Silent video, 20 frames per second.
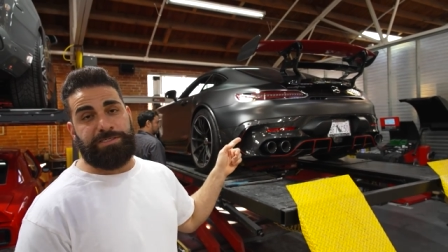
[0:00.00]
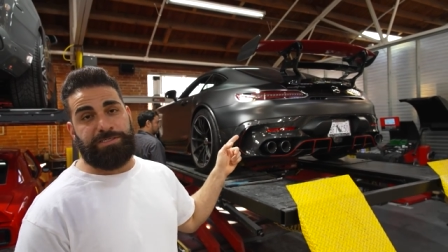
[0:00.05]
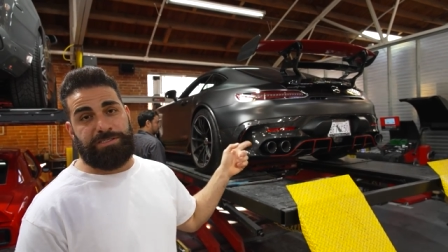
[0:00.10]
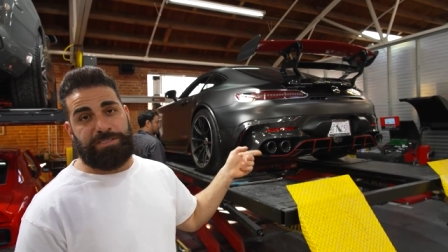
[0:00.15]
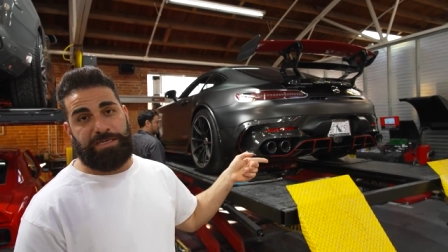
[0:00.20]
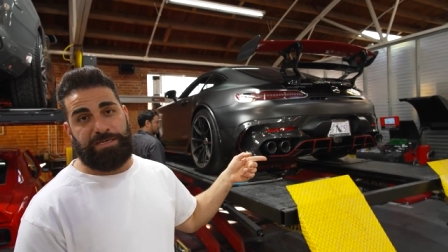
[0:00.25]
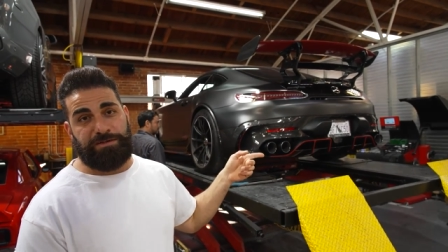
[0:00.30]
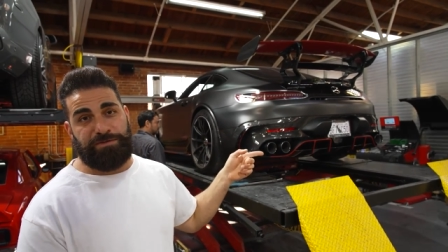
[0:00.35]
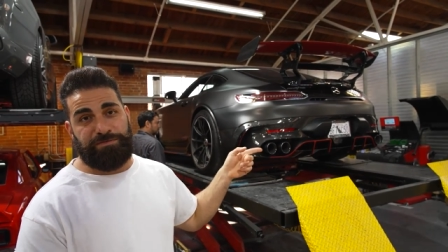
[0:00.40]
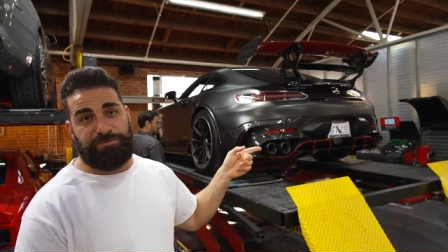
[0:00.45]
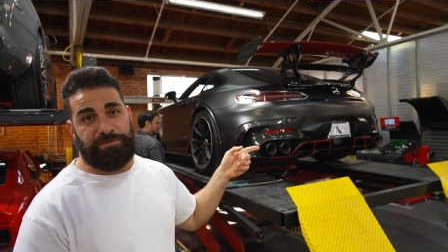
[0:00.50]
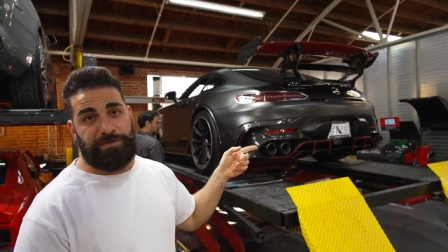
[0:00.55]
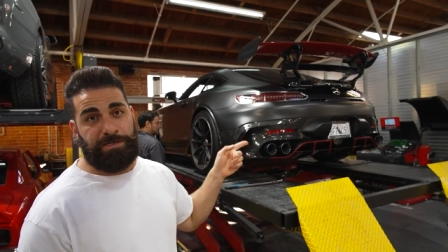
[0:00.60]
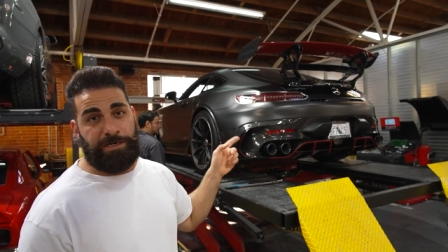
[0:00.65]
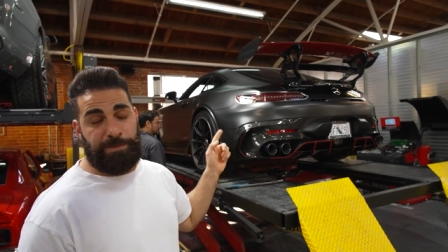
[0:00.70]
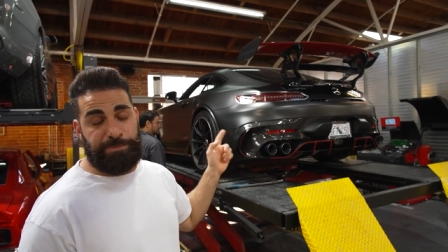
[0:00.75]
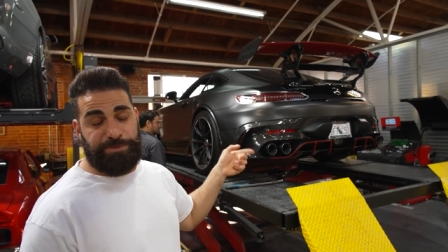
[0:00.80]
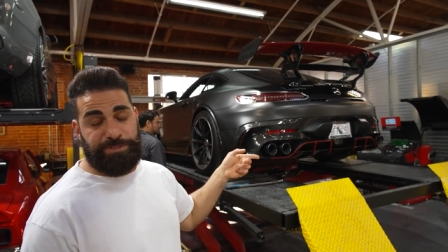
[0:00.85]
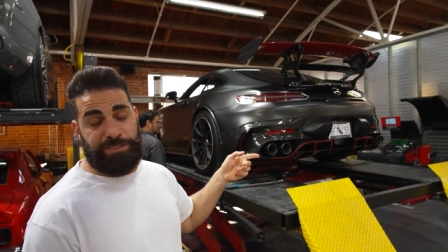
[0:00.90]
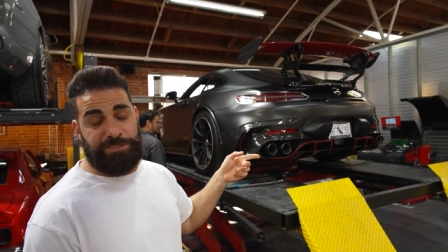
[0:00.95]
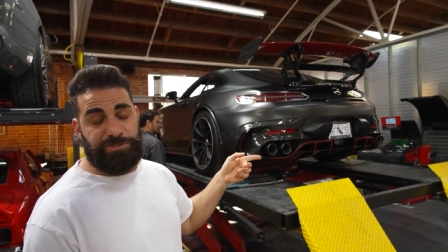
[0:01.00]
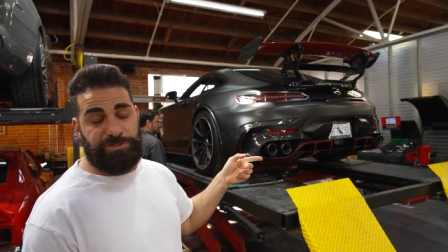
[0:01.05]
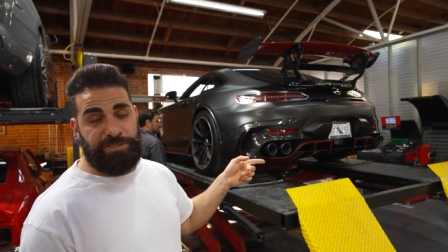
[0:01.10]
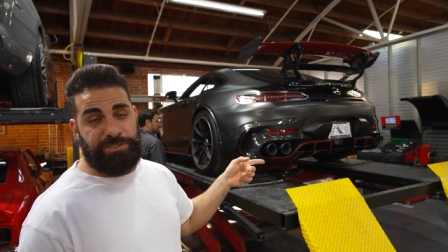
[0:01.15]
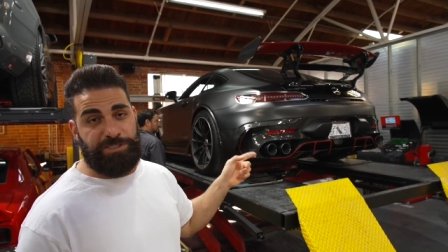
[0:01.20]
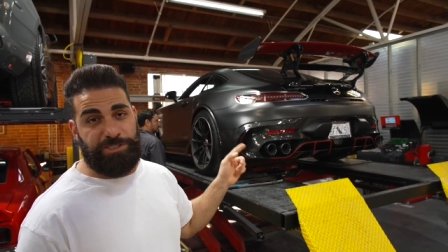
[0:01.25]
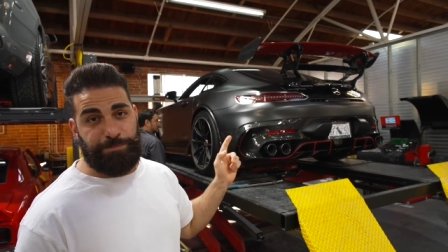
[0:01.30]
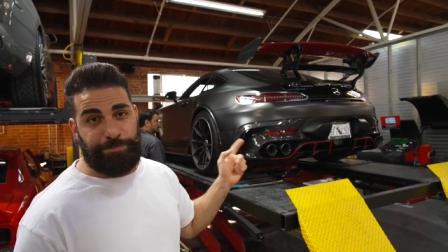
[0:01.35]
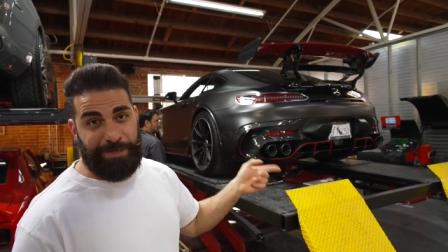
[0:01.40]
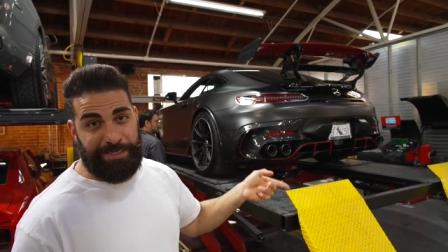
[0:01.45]
a set of hub-centric
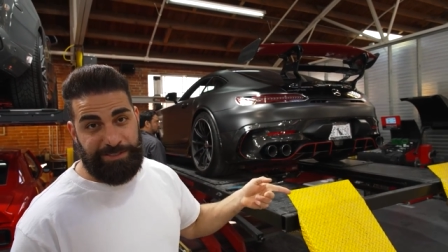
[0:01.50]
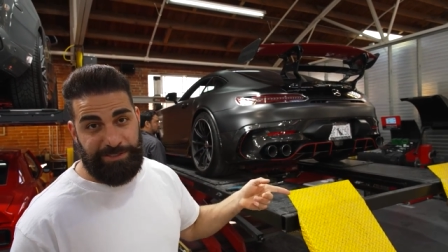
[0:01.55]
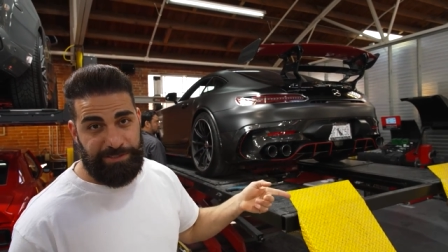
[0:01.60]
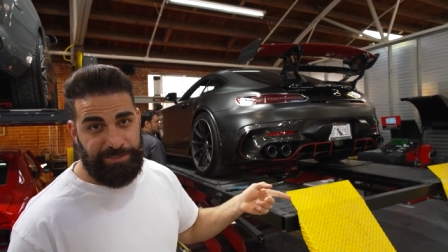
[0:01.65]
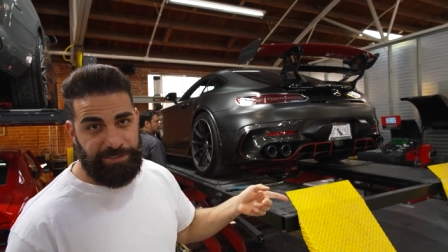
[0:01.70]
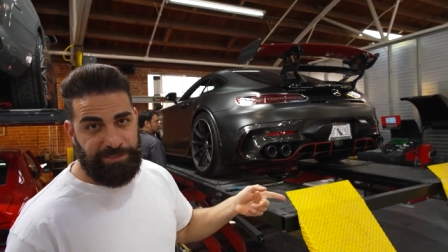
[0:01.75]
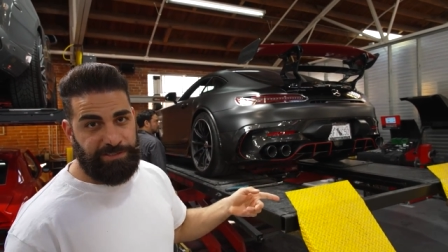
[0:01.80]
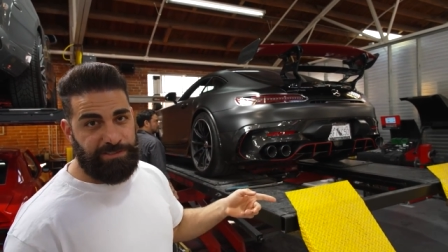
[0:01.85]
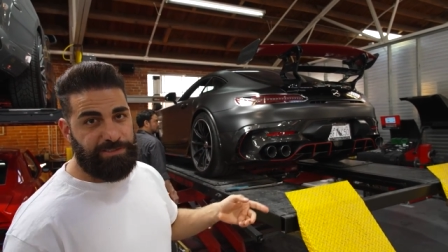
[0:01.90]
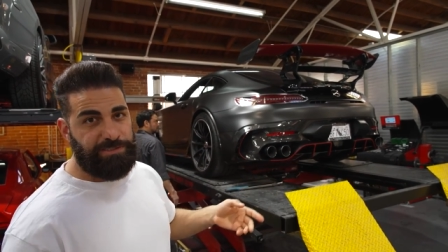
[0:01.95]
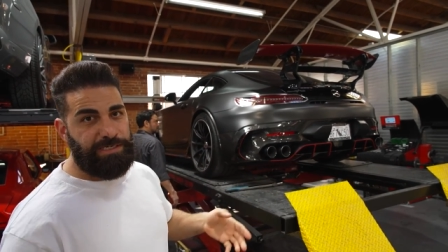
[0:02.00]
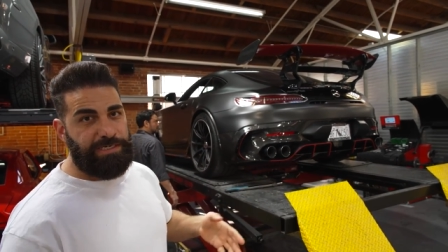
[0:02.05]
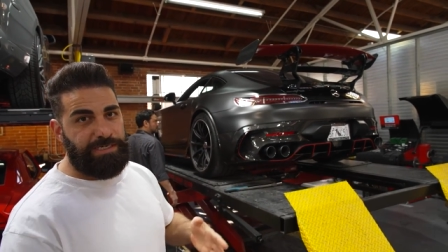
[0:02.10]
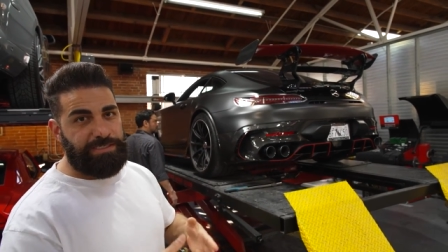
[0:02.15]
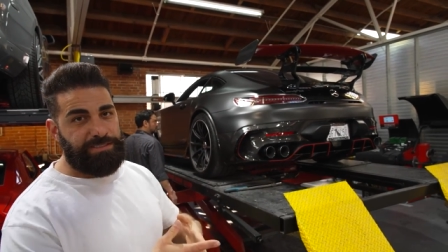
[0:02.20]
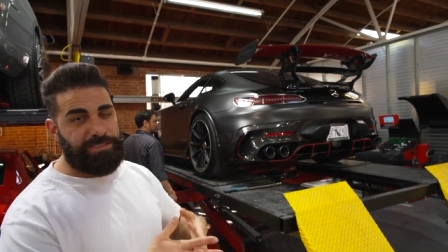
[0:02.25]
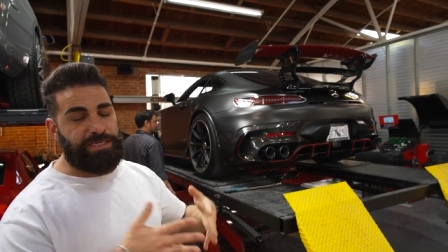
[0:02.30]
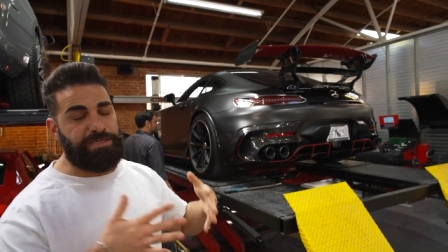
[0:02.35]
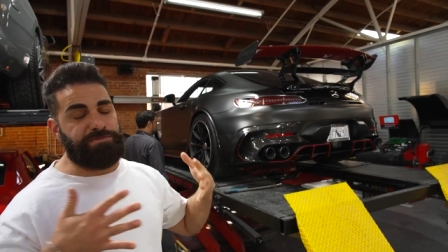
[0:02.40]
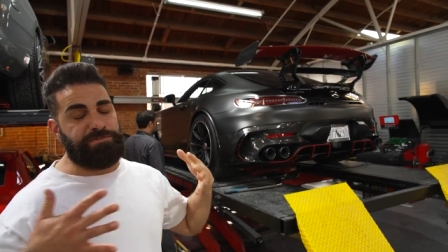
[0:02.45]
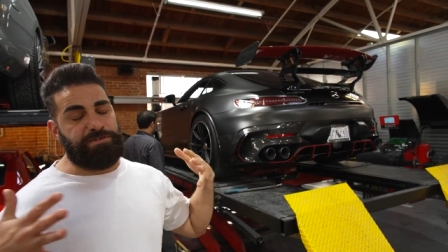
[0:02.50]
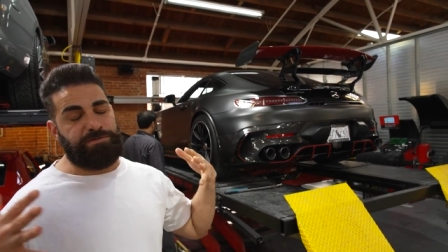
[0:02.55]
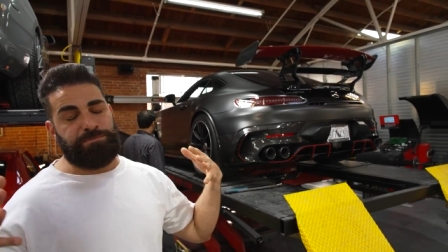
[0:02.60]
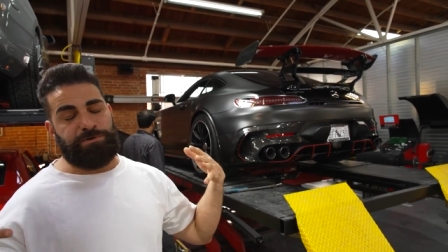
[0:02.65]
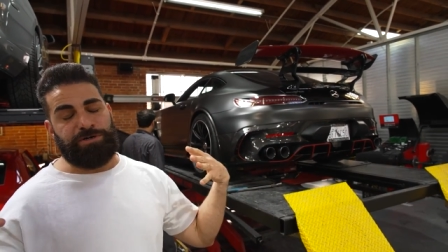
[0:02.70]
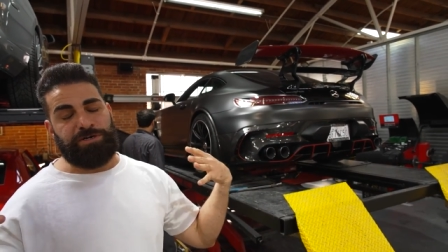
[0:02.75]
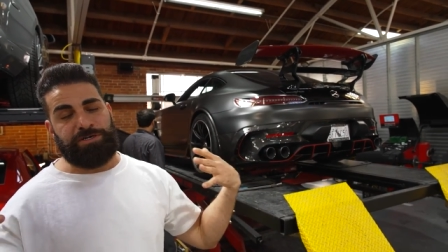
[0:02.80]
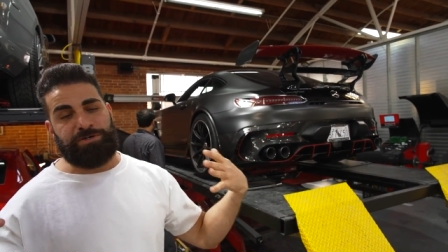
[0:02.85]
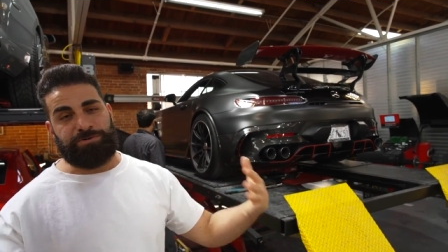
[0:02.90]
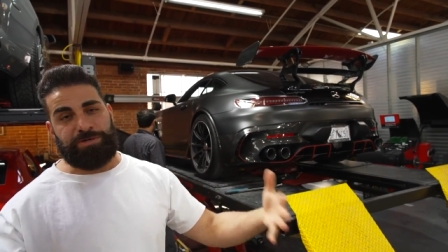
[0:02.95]
spacers to give it a
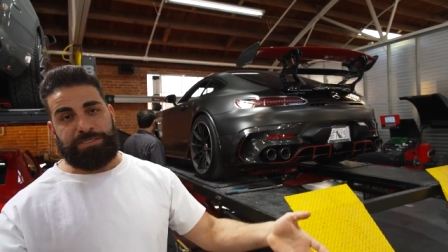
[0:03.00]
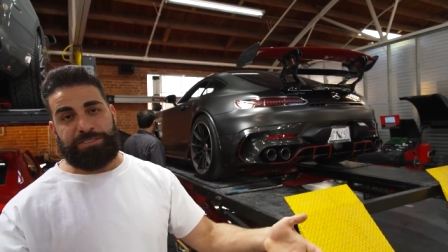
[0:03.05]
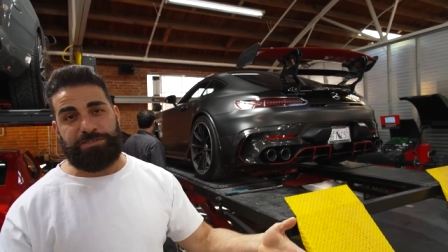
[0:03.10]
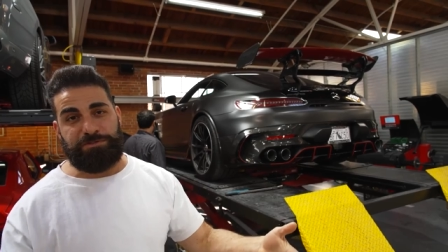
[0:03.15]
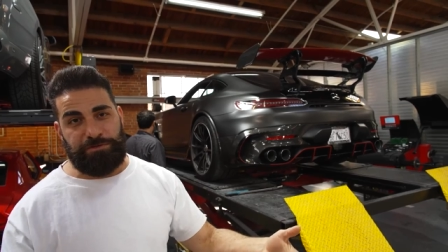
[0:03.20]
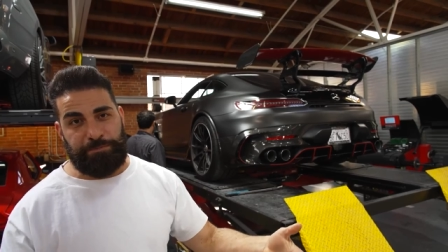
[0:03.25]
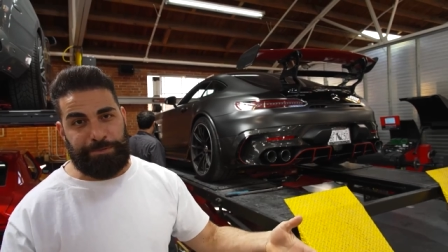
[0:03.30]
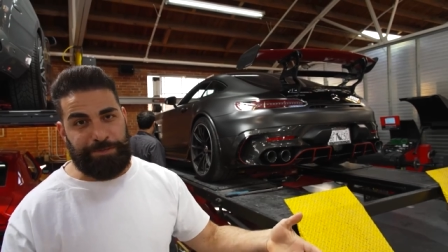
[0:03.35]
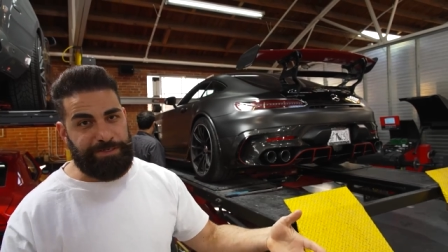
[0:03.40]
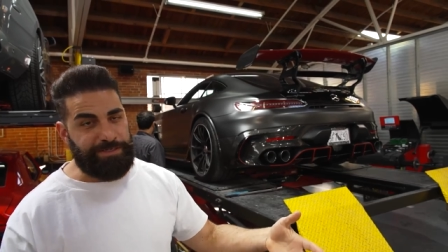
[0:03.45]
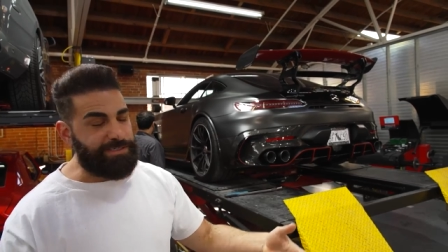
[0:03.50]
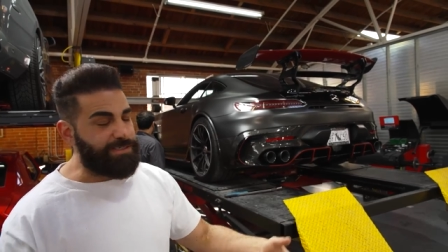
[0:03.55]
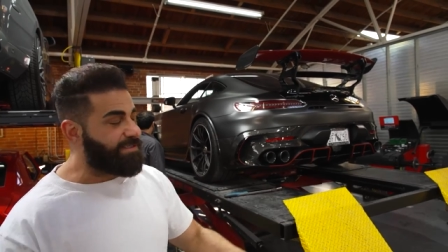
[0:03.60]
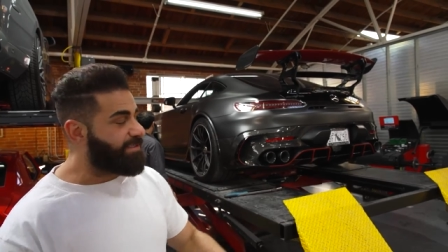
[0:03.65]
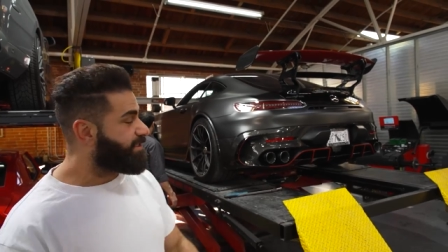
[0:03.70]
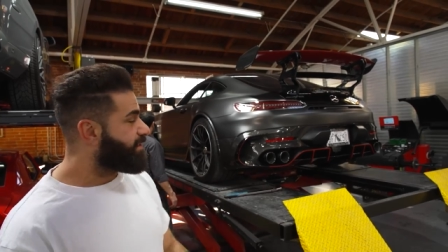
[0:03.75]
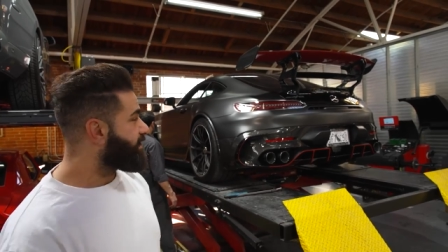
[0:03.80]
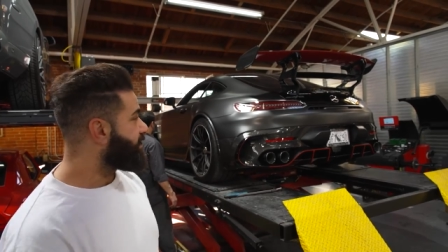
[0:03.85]
more aggressive appearance,